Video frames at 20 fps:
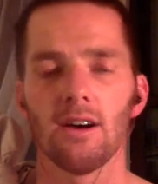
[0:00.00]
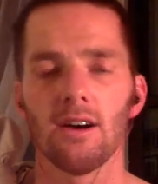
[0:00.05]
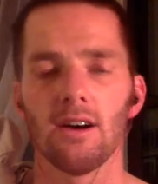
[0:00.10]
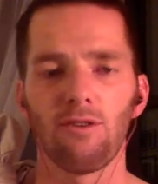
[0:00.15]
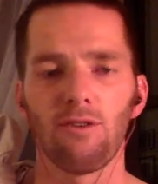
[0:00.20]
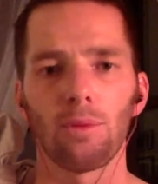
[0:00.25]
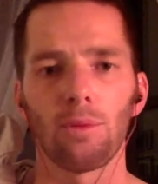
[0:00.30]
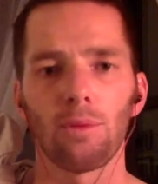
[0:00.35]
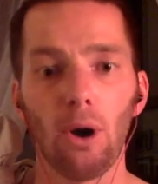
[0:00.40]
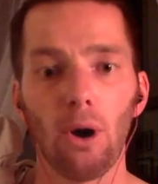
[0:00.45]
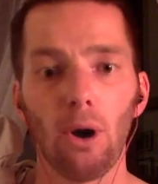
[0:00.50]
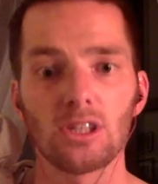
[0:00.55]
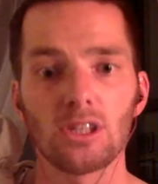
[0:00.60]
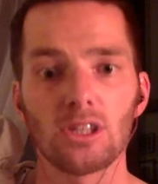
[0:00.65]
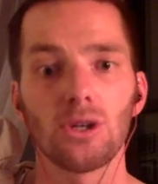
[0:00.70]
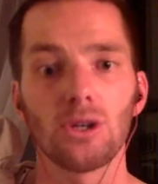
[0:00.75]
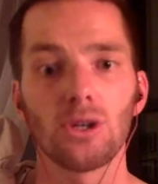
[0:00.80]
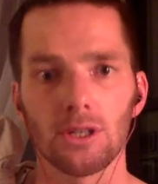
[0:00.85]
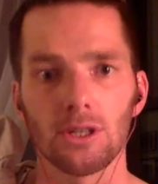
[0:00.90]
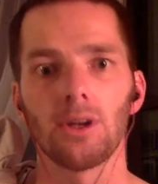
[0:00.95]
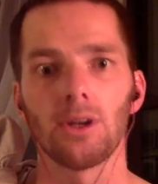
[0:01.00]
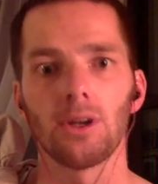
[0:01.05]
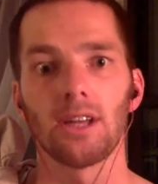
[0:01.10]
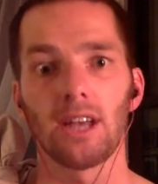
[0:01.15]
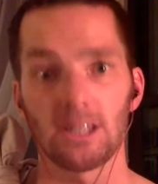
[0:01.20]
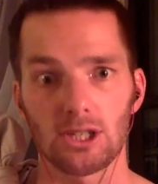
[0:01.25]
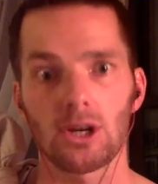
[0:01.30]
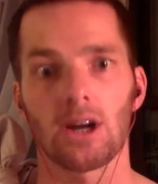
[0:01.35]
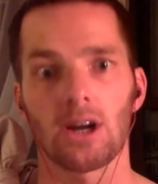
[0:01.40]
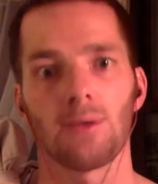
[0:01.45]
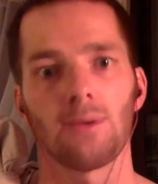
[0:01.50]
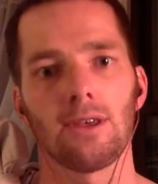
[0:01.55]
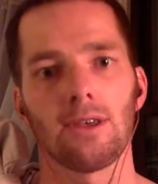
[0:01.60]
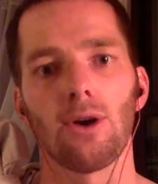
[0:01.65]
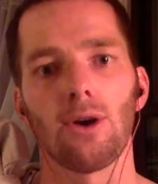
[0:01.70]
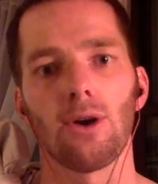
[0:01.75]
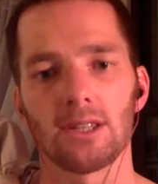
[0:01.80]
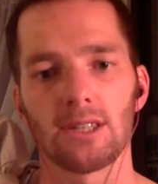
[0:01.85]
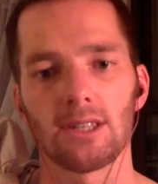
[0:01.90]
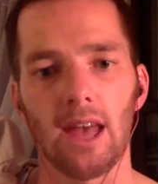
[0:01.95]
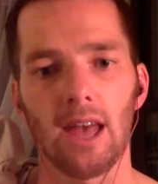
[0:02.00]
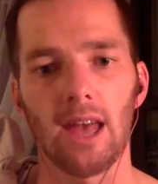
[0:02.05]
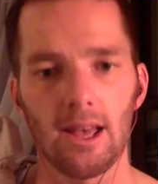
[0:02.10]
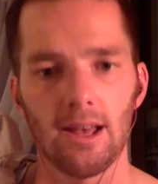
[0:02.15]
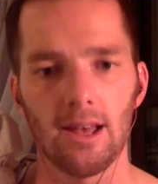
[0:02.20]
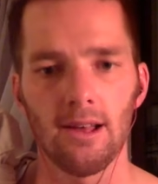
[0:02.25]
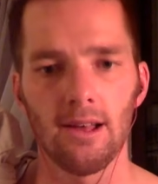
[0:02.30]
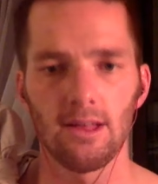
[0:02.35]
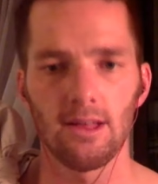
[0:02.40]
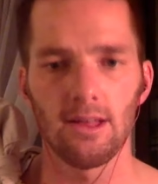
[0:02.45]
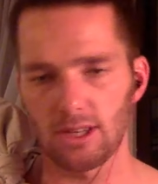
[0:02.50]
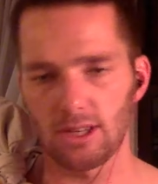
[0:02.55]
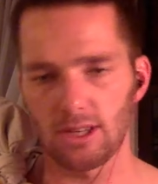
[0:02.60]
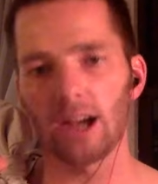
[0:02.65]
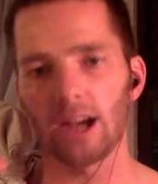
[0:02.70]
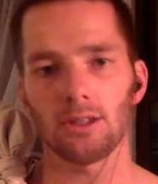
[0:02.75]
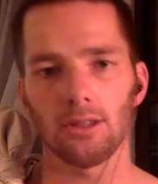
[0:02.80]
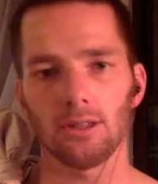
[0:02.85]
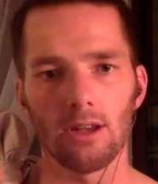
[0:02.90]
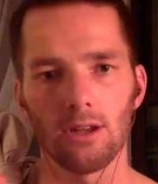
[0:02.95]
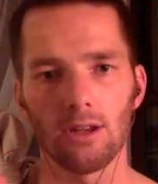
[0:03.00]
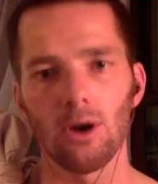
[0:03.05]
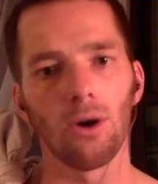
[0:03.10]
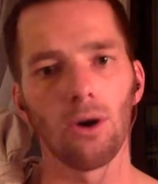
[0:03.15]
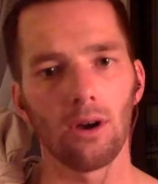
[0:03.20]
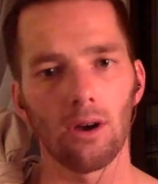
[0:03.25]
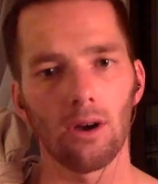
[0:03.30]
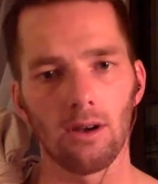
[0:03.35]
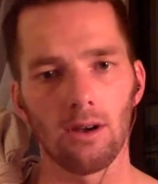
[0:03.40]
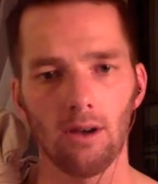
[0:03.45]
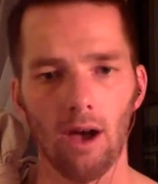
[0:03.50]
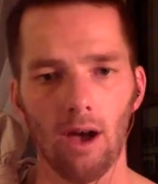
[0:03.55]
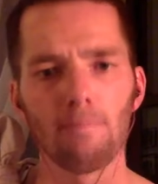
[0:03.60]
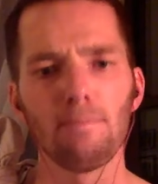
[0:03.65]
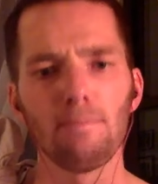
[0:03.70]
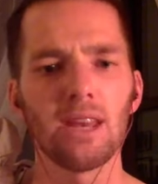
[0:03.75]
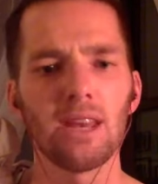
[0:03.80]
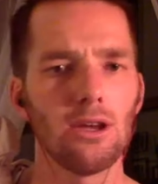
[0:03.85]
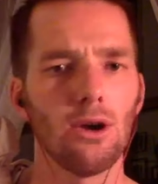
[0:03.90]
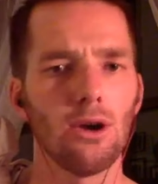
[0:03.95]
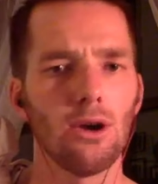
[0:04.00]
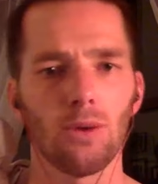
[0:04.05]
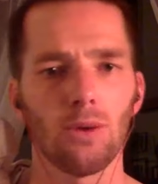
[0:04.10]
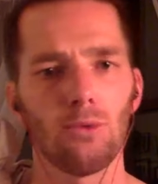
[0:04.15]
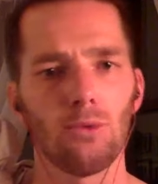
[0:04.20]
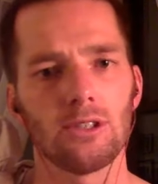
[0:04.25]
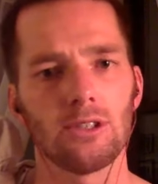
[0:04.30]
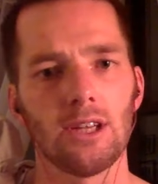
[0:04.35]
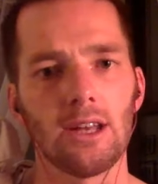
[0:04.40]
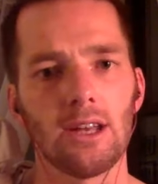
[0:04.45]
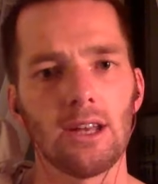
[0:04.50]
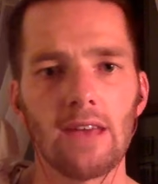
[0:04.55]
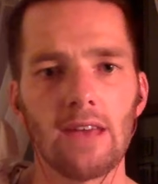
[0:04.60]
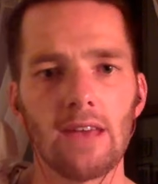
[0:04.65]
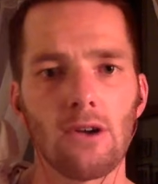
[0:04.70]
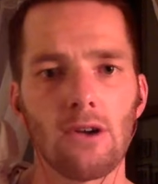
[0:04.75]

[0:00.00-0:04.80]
4 poses you can do to get started with yoga today. There's actually a mini yoga routine in there